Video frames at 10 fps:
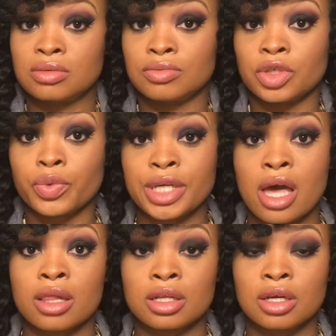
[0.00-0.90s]
the
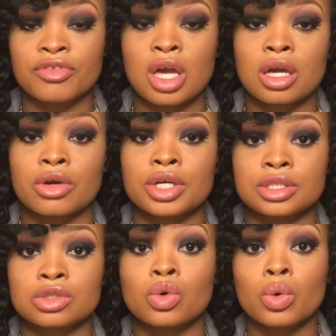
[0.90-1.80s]
reality of the hair.
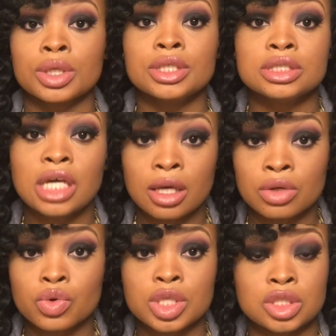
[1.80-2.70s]
It's going to
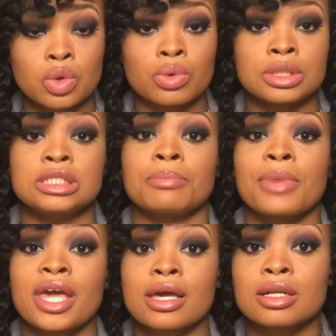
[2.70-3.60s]
tangle, it's going to
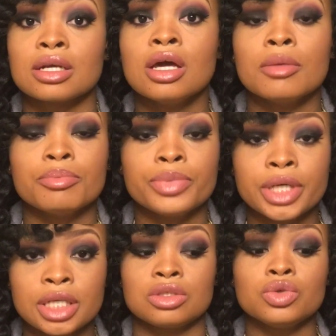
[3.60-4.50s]
mag,
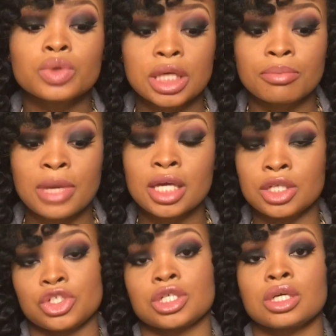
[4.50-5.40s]
but you can
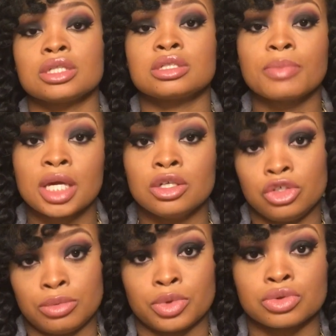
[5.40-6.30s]
manage it. It's
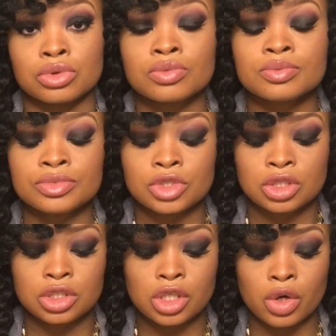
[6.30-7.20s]
manageable.
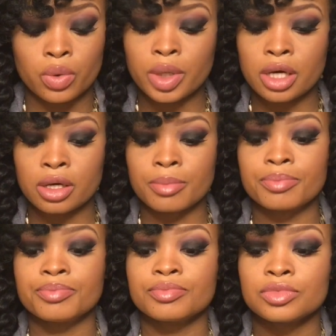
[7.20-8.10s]
So,
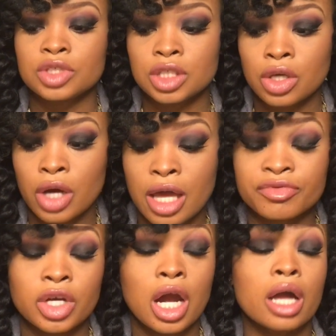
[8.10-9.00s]
you know,
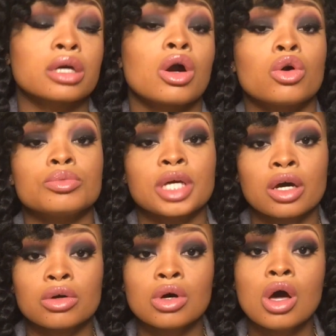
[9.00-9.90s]
after I combed
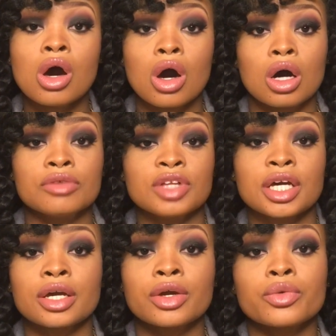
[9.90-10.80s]
out all the
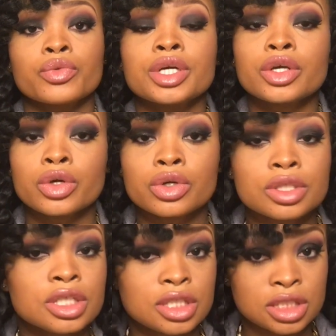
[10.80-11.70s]
hair and
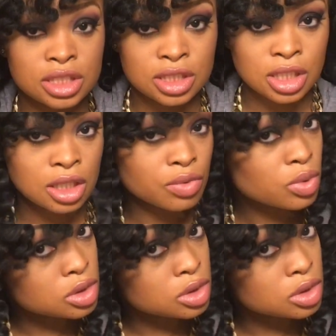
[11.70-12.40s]
recurled it, this is the end